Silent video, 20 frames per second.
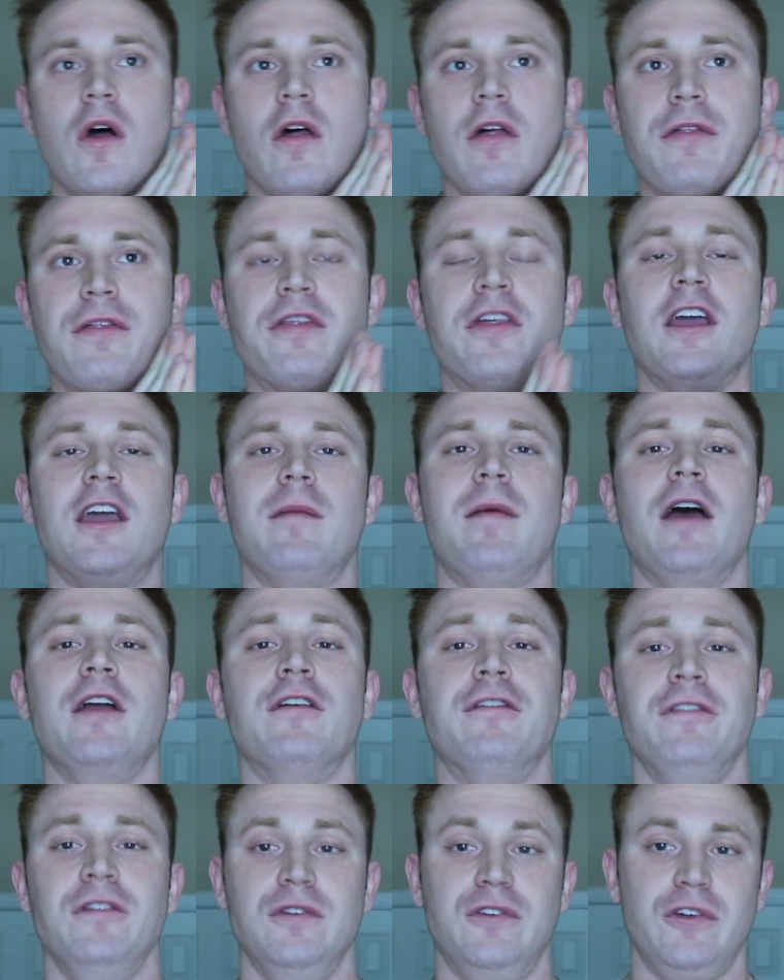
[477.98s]
Think about
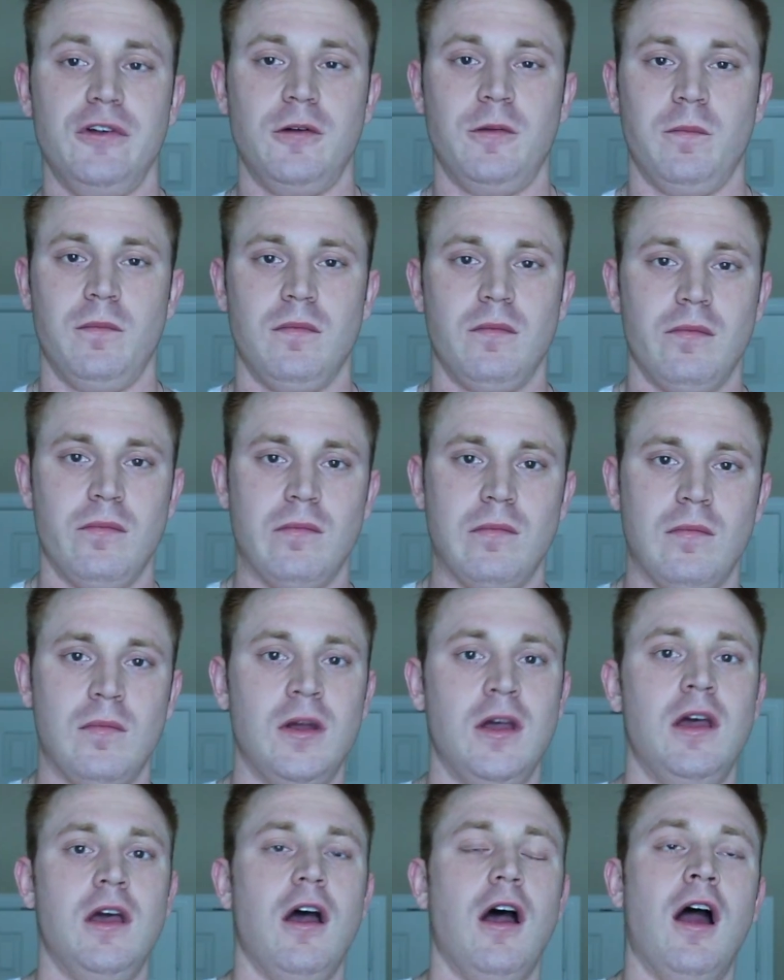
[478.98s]
your future.
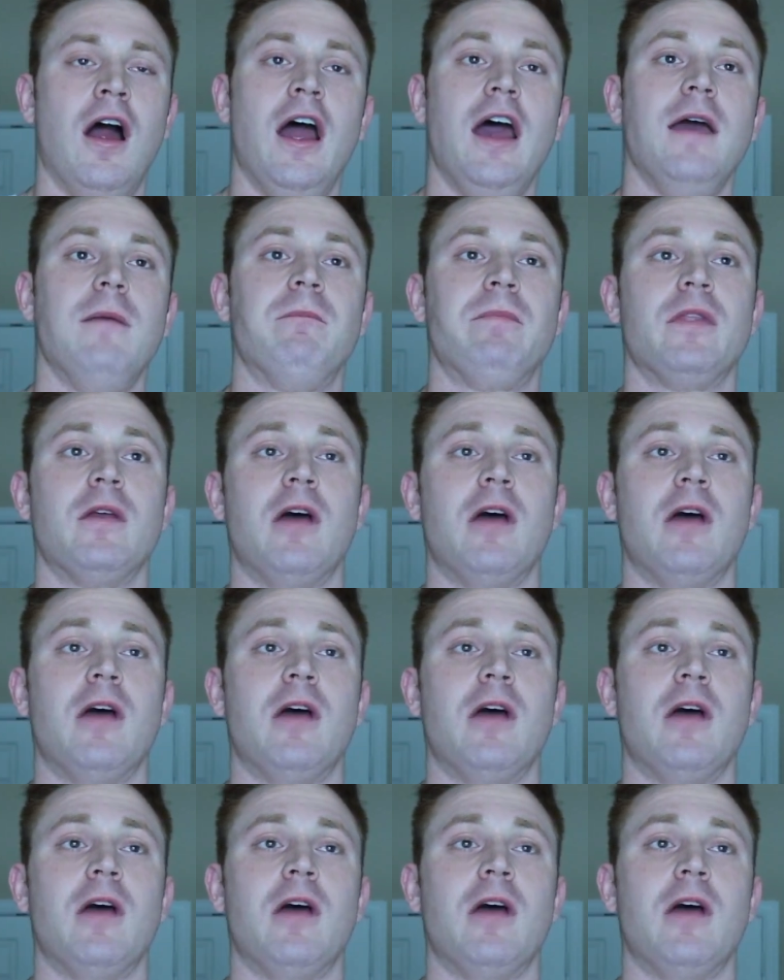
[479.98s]
All right,